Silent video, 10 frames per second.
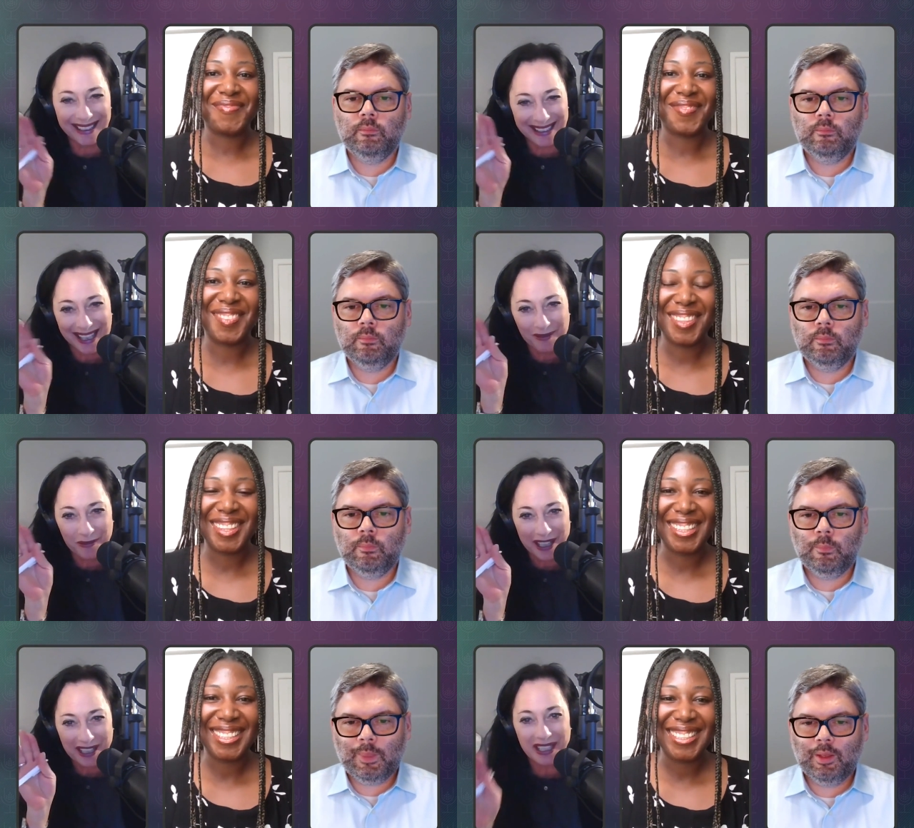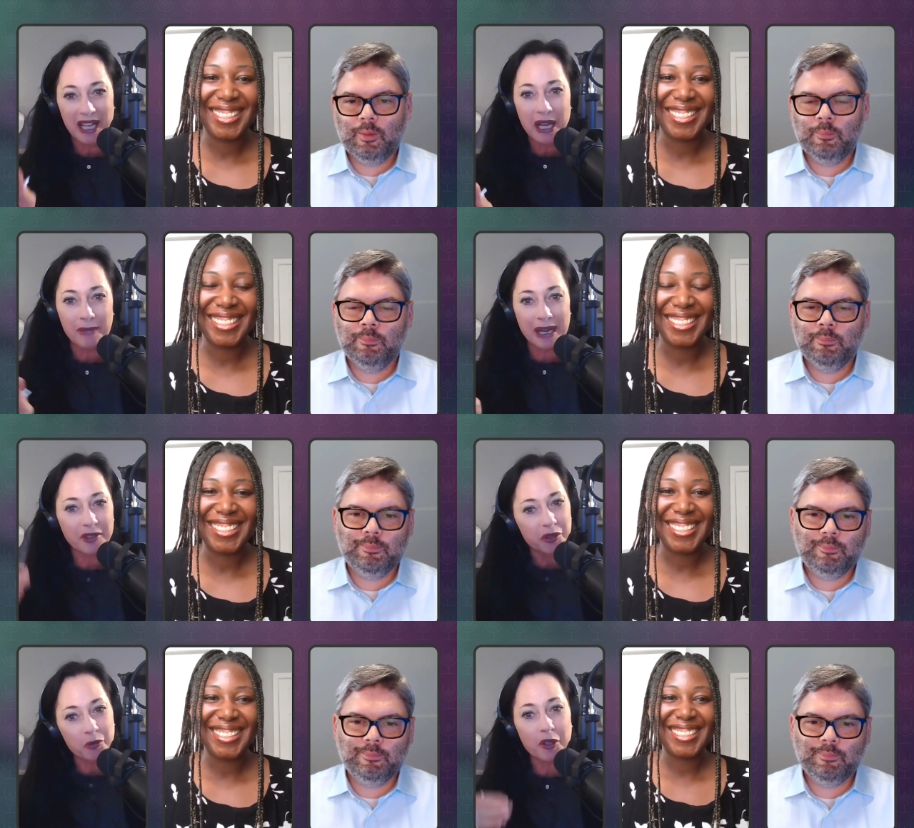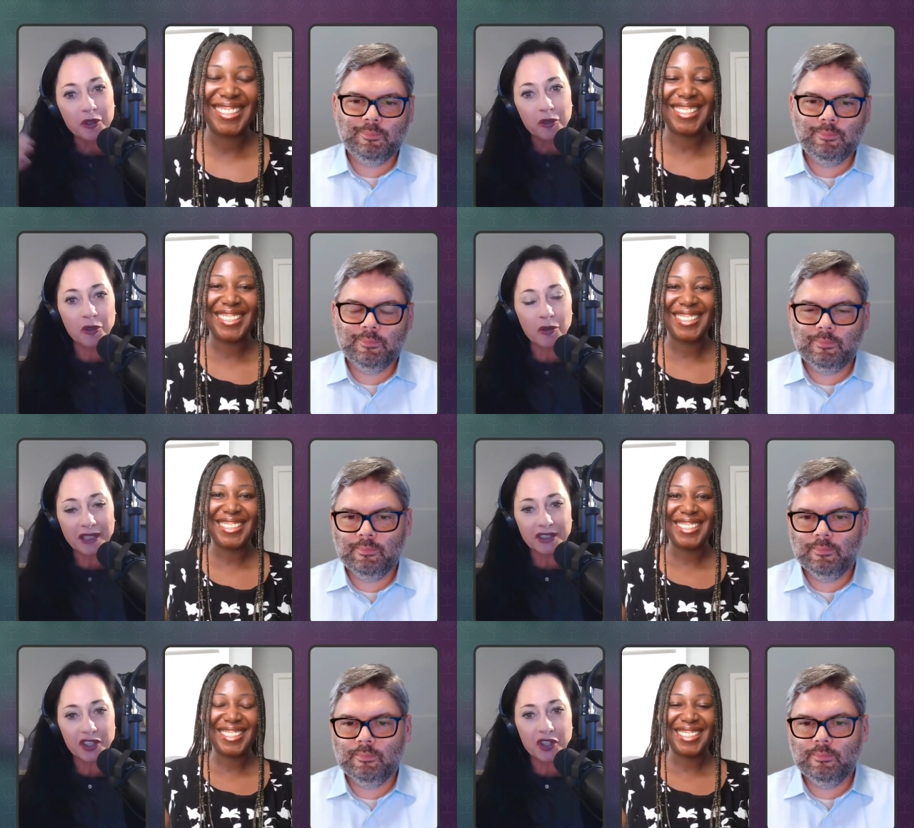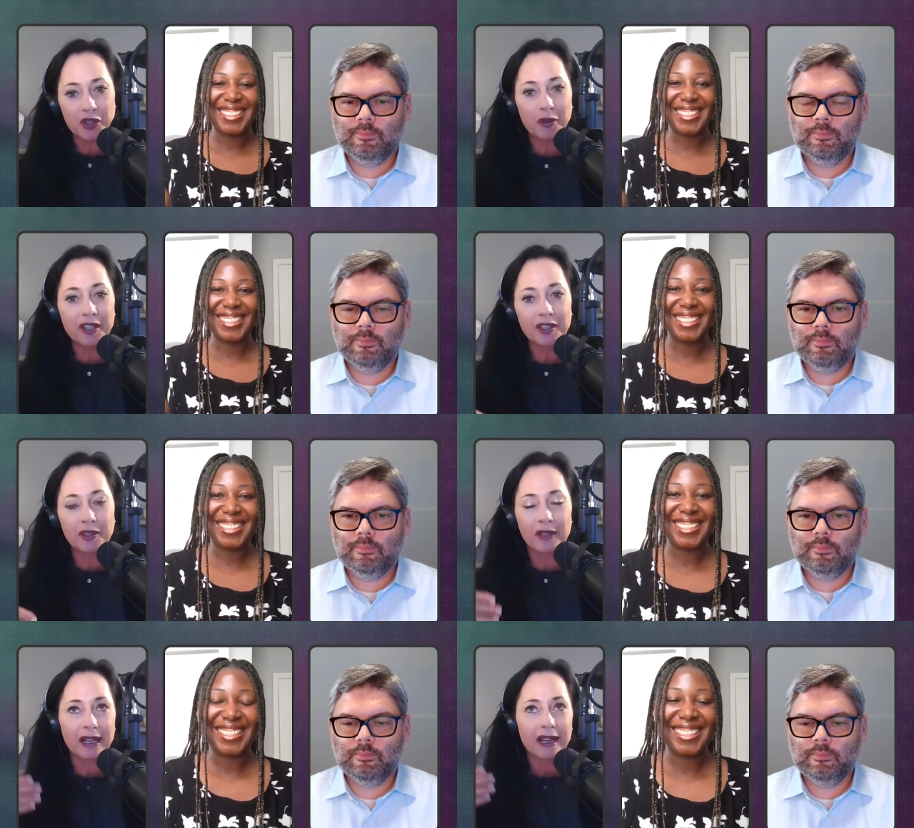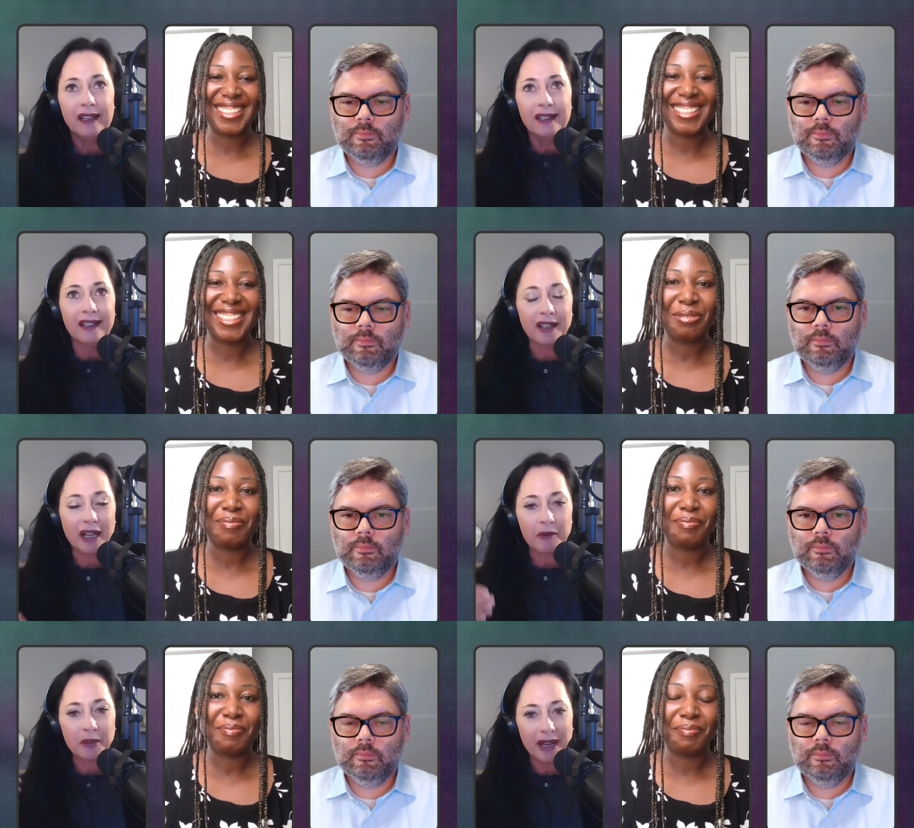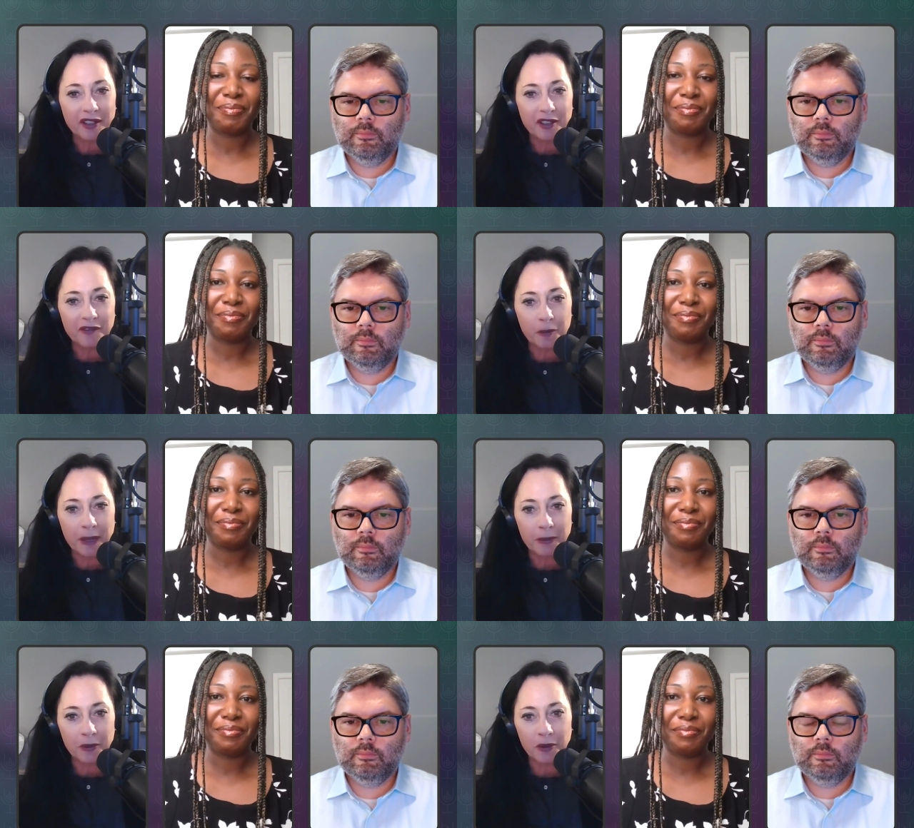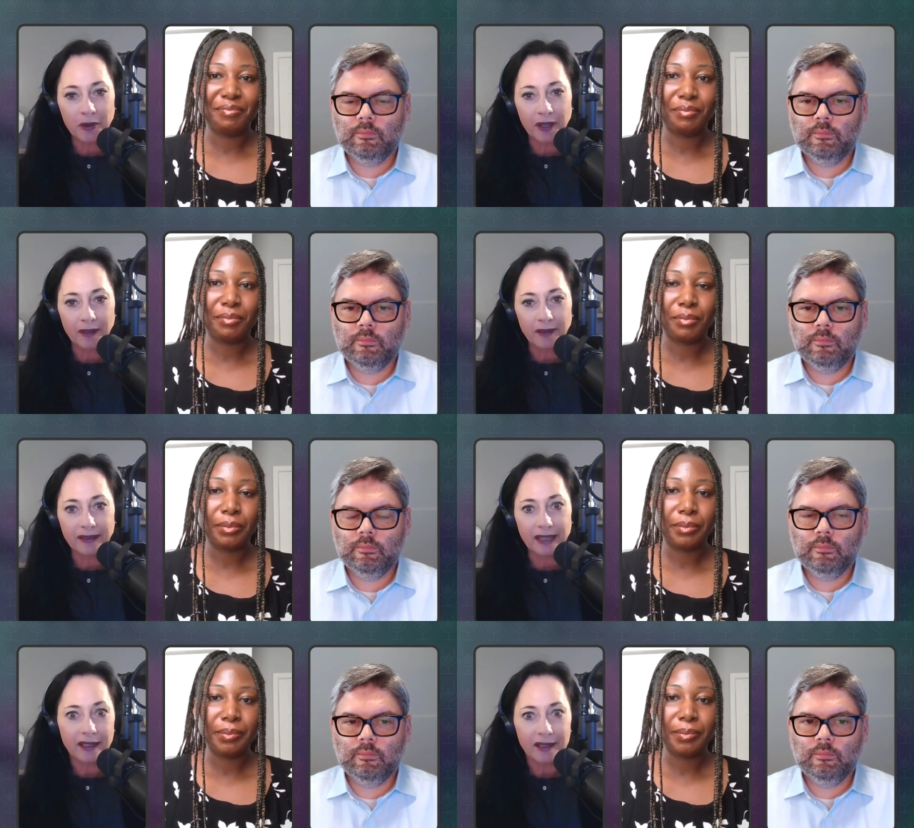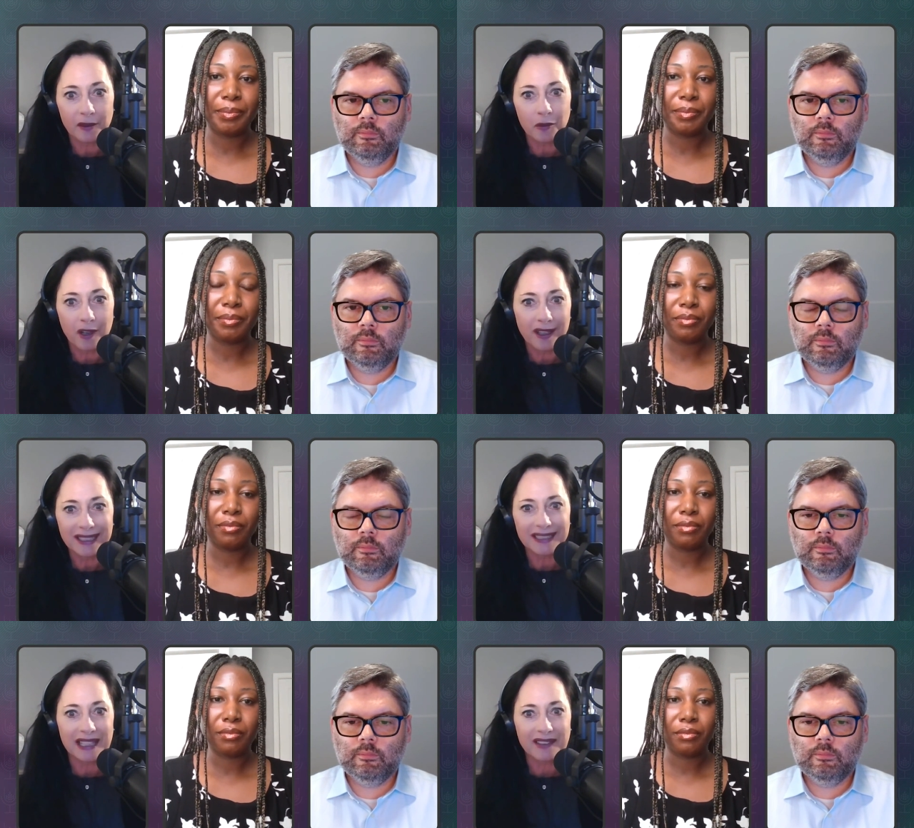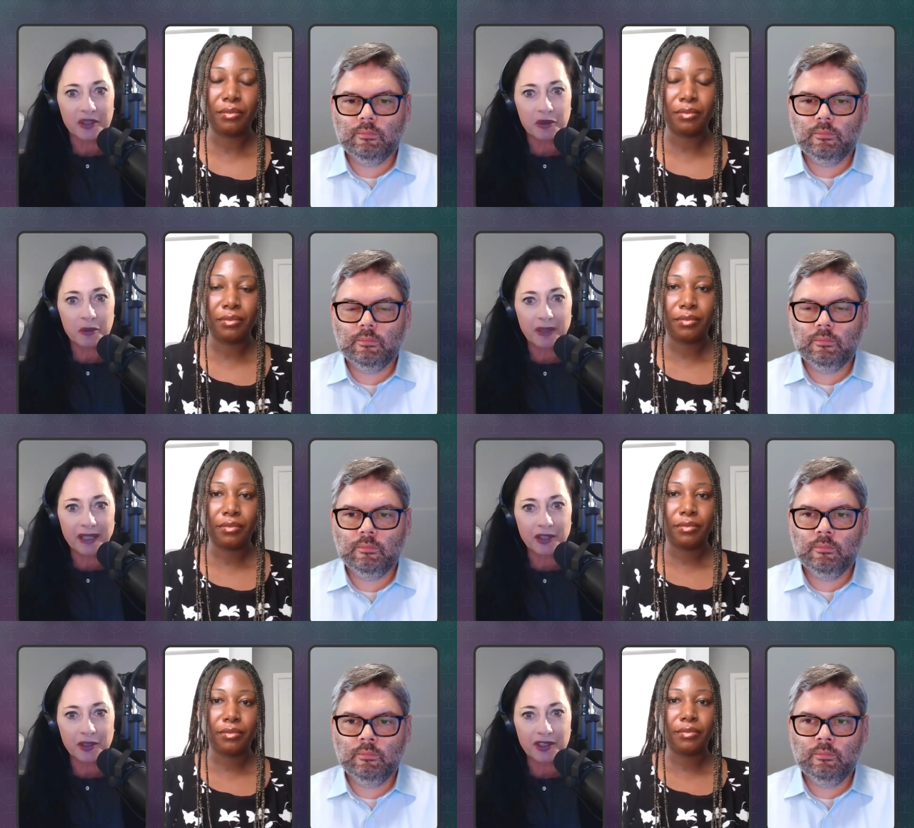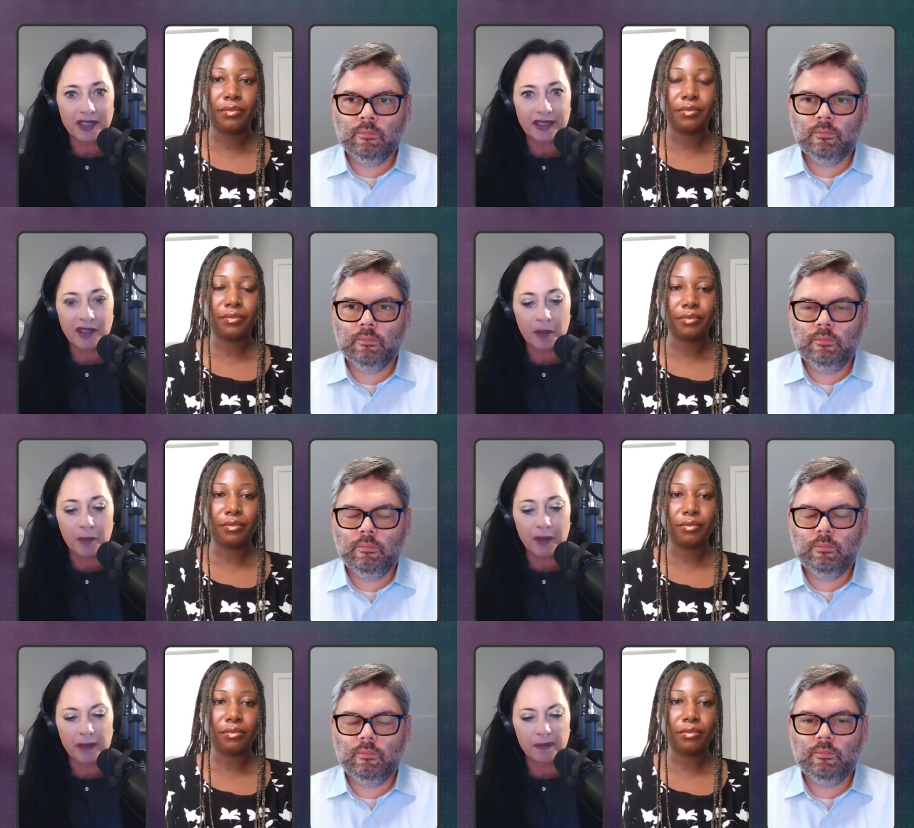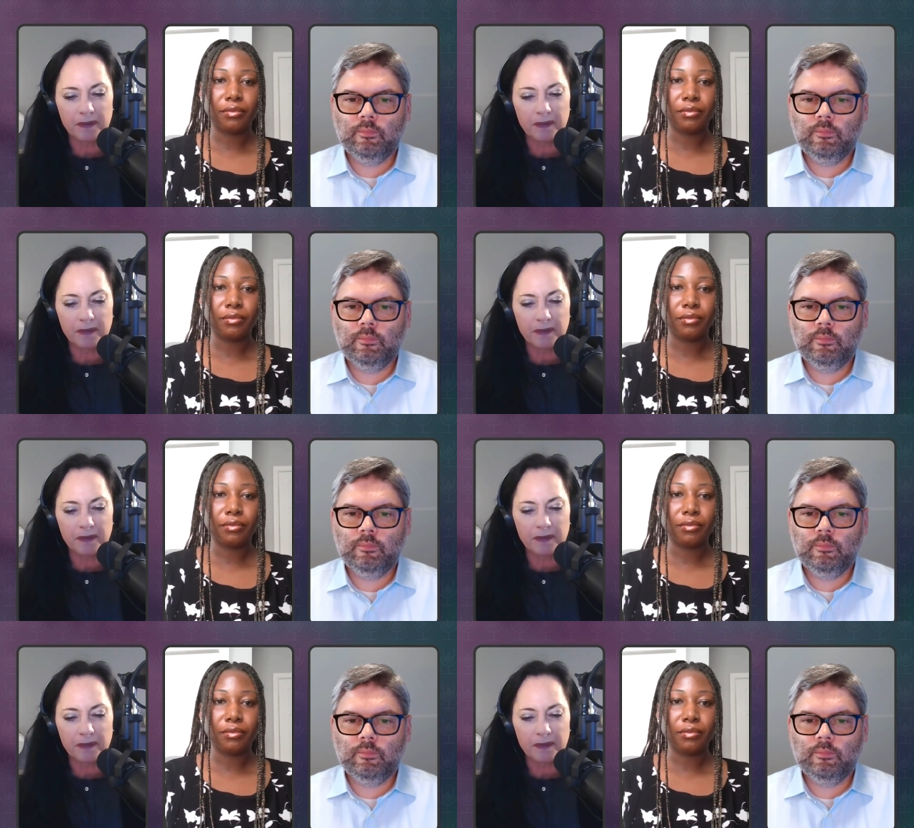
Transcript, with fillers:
Speaker 1: I, I watched, but I'm just wondering who else is joining you. I I, I, would imagine for people who are data wonks that this would be interesting to them, but I'm